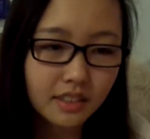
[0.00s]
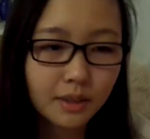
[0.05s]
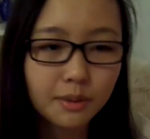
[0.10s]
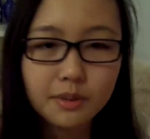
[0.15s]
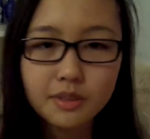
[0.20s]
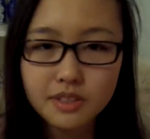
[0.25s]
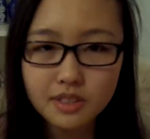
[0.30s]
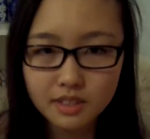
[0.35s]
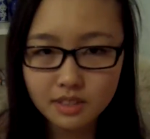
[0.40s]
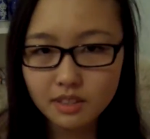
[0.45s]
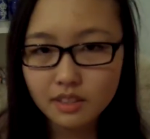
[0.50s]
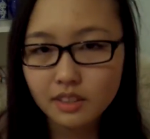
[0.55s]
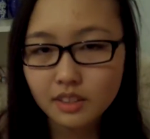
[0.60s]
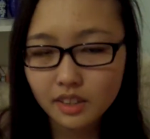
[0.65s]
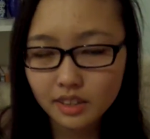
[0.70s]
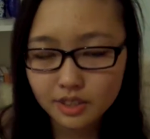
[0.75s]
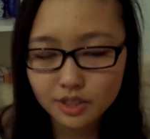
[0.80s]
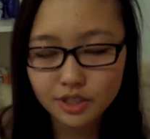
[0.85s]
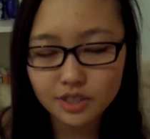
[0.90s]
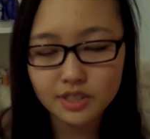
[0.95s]
That was
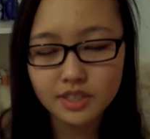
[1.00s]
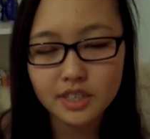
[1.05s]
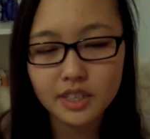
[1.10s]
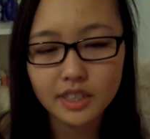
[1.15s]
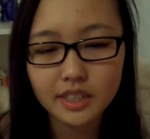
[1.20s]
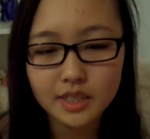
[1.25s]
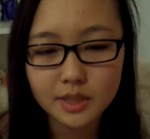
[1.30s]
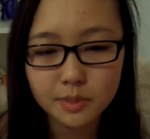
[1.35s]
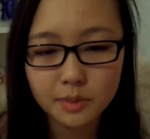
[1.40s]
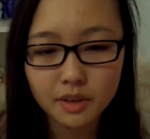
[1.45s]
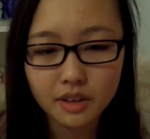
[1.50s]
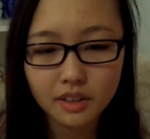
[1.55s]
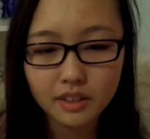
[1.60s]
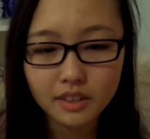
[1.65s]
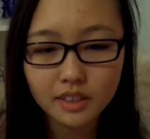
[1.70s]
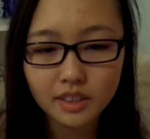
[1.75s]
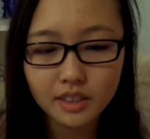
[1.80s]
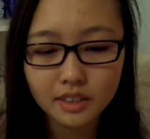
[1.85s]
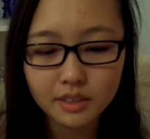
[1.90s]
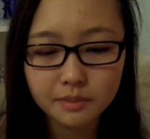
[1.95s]
interesting as
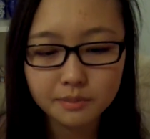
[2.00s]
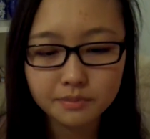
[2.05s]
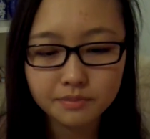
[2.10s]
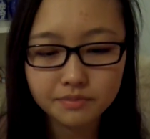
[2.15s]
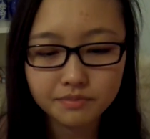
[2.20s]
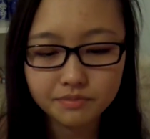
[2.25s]
well.